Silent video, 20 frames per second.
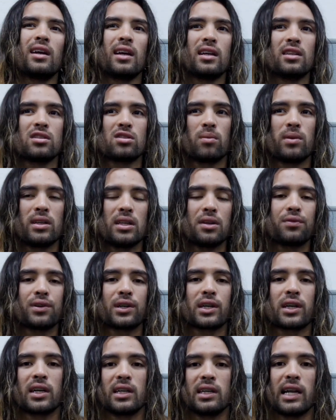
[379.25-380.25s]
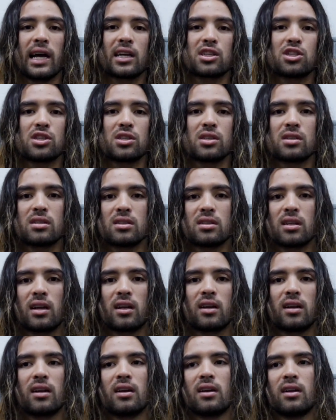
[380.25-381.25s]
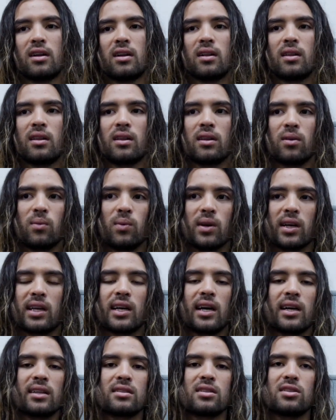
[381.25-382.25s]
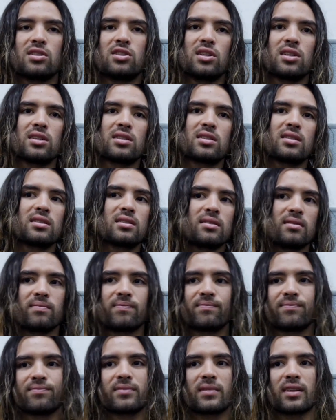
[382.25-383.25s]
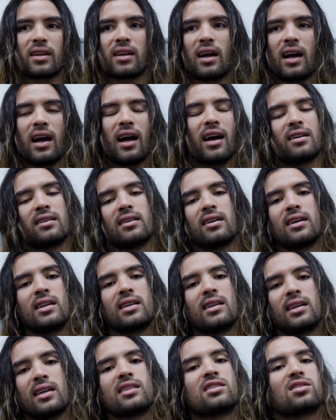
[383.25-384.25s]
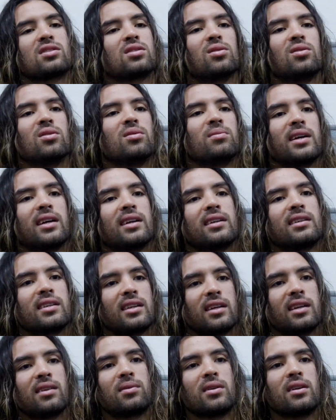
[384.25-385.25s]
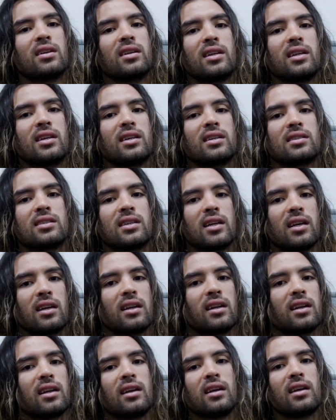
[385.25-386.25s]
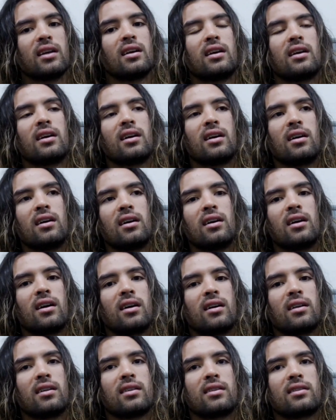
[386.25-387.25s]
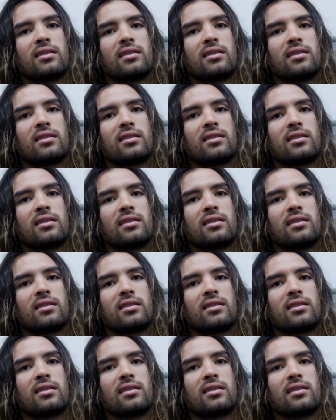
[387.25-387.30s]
and so many different connections that we get to just I don't know. It, it's cool, man. It really is, and uh,